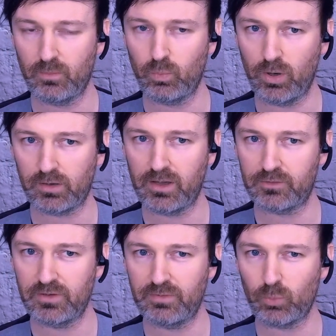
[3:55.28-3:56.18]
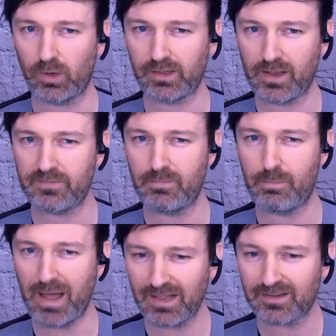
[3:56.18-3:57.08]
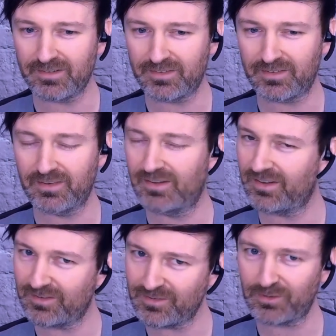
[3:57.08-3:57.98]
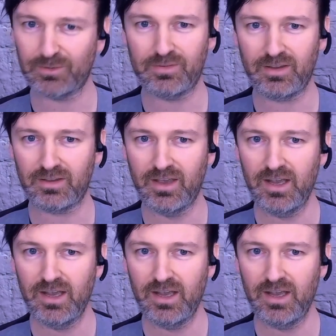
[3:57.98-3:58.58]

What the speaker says: Achieving work-life balance is not a good thing,